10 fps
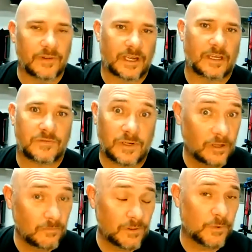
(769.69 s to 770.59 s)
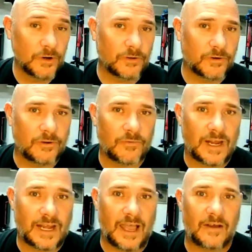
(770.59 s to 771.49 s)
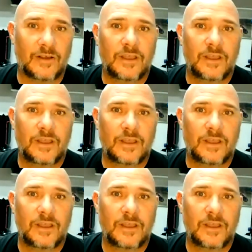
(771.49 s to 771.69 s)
the country, all over the world right now,